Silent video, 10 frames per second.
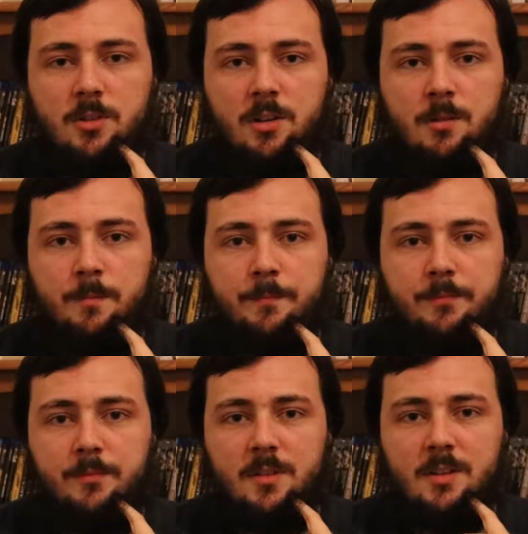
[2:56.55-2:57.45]

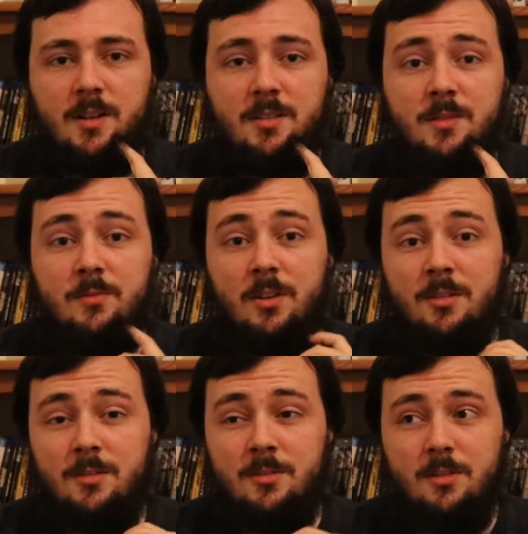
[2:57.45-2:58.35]
the
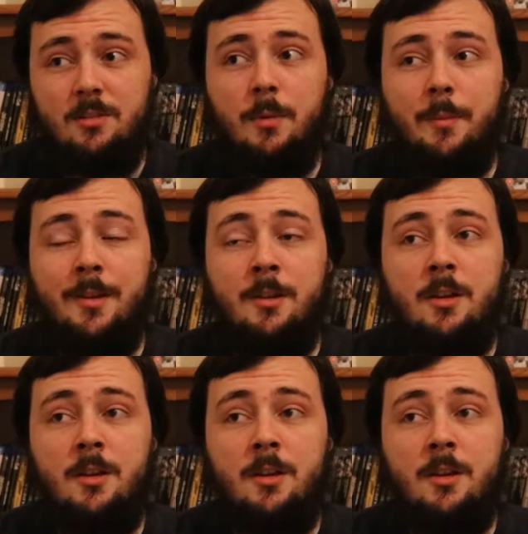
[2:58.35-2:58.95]
1932 Mummy,